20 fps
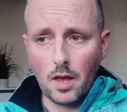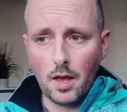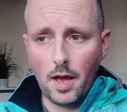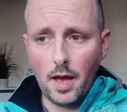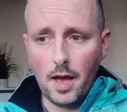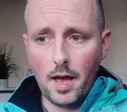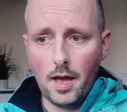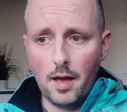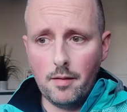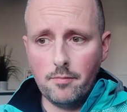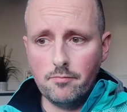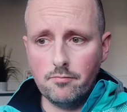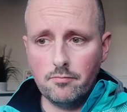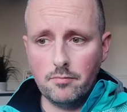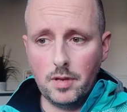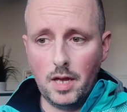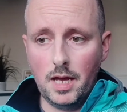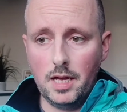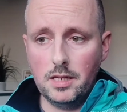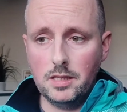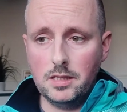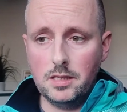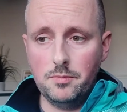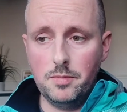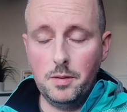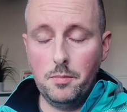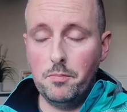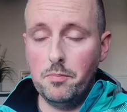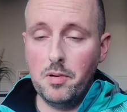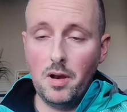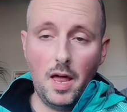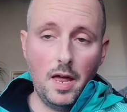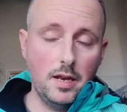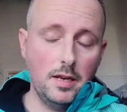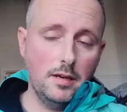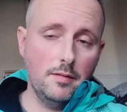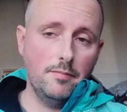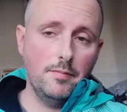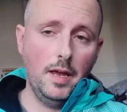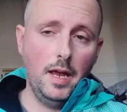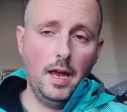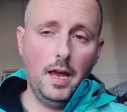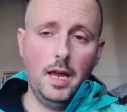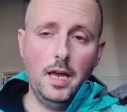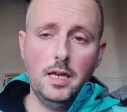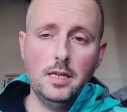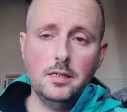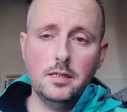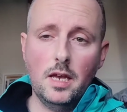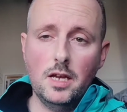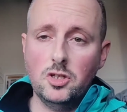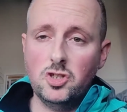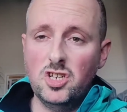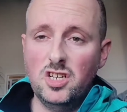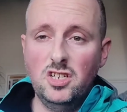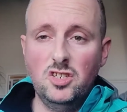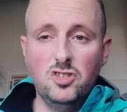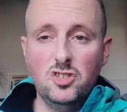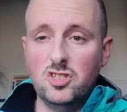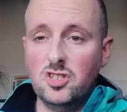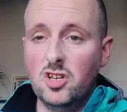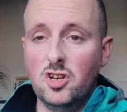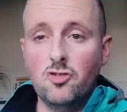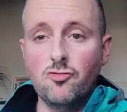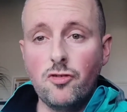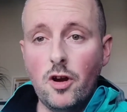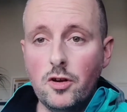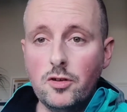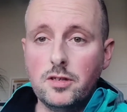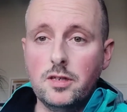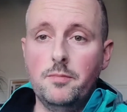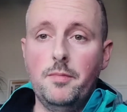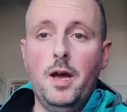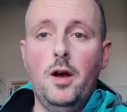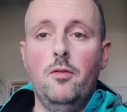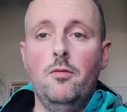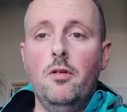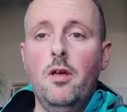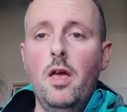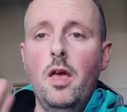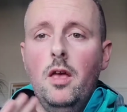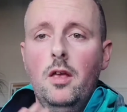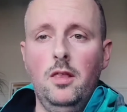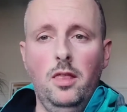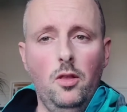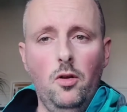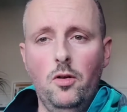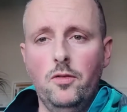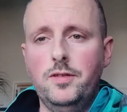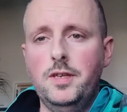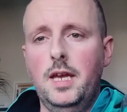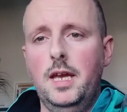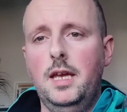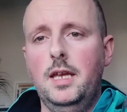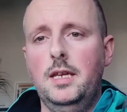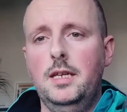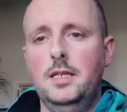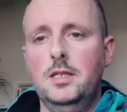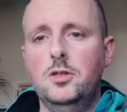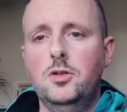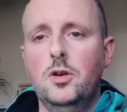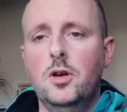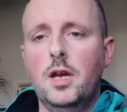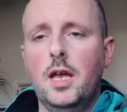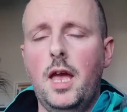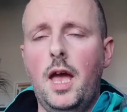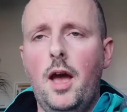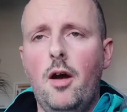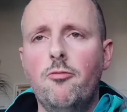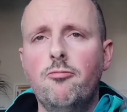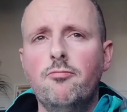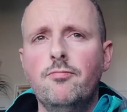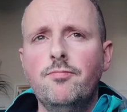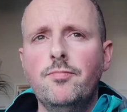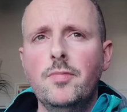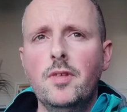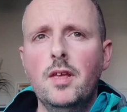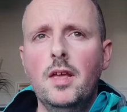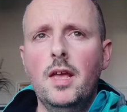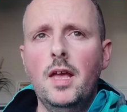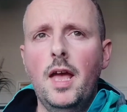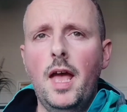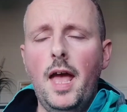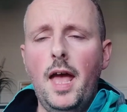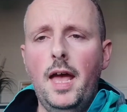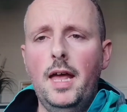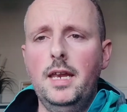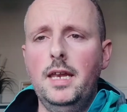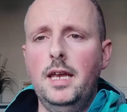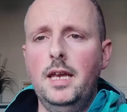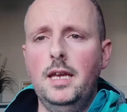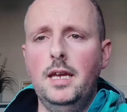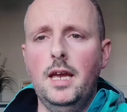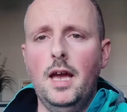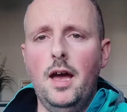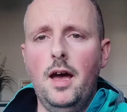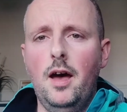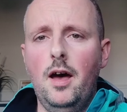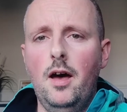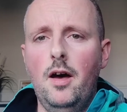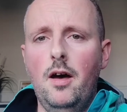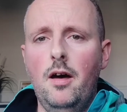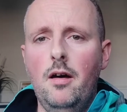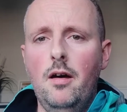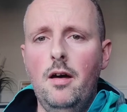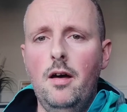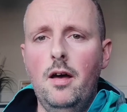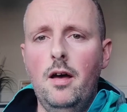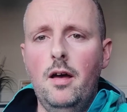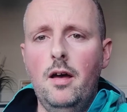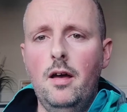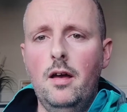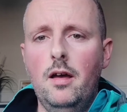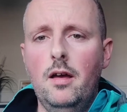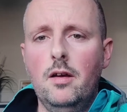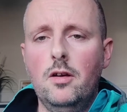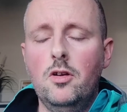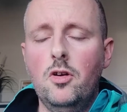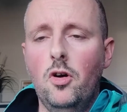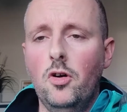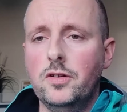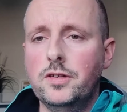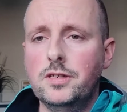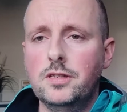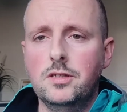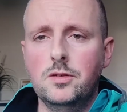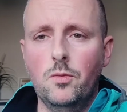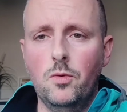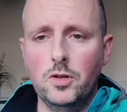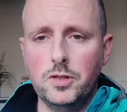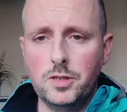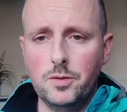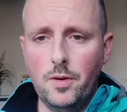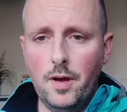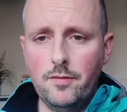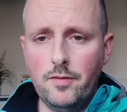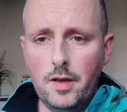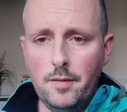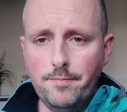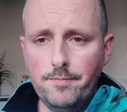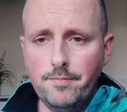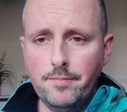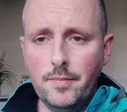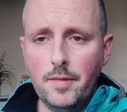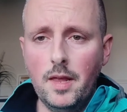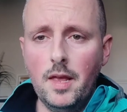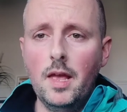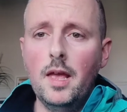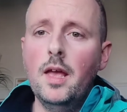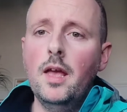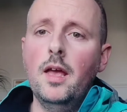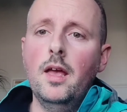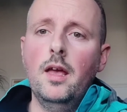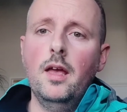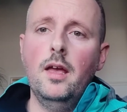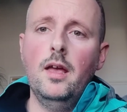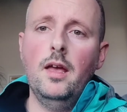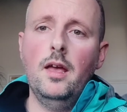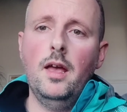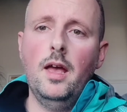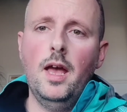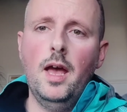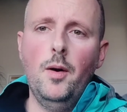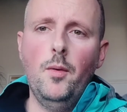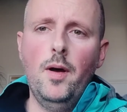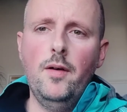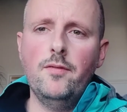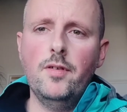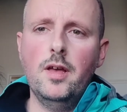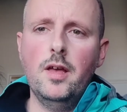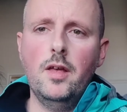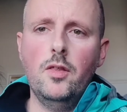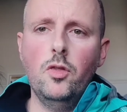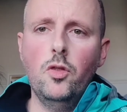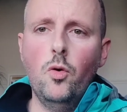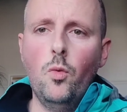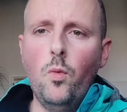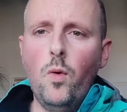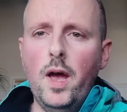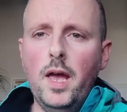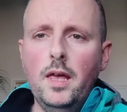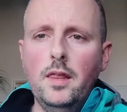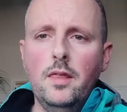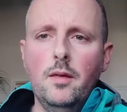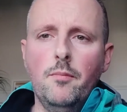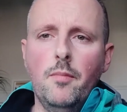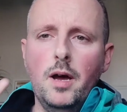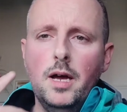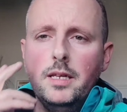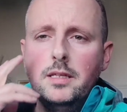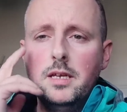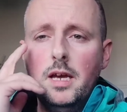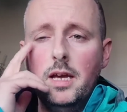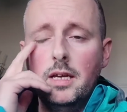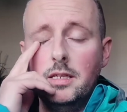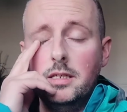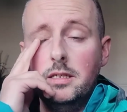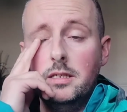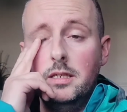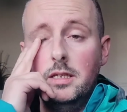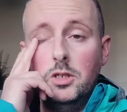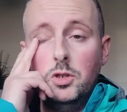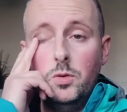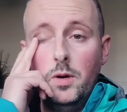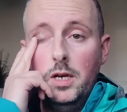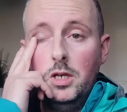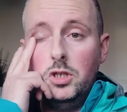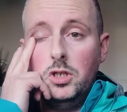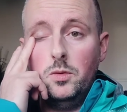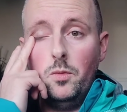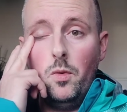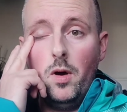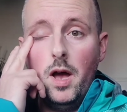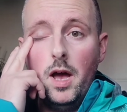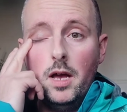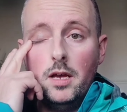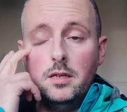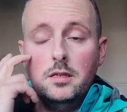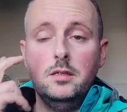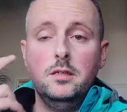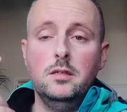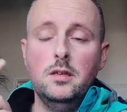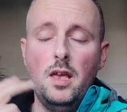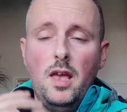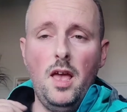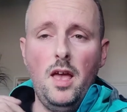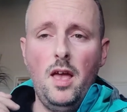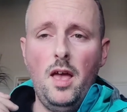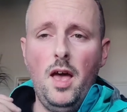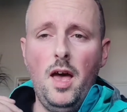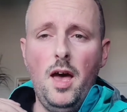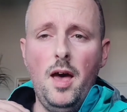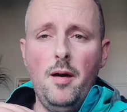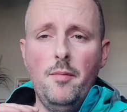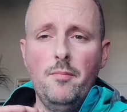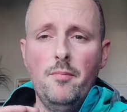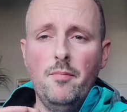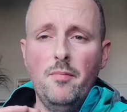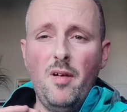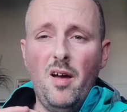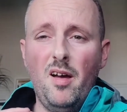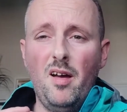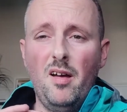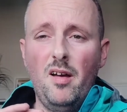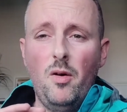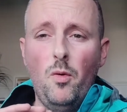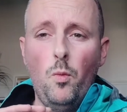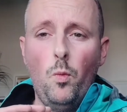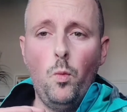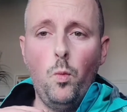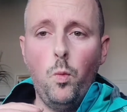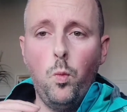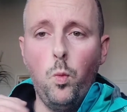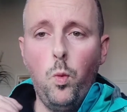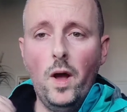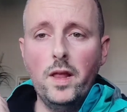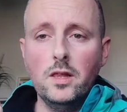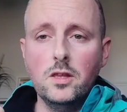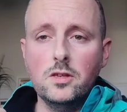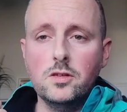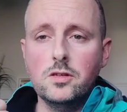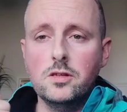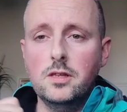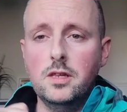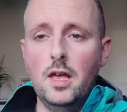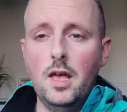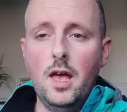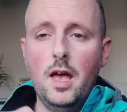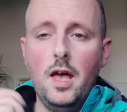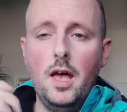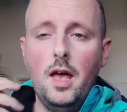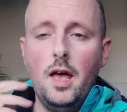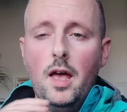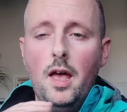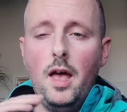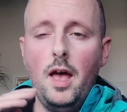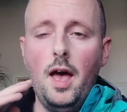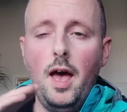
And to be blunt, it is actually just the gross amount, not taking into account any costs whatsoever. However, the way that my tax situation works, once those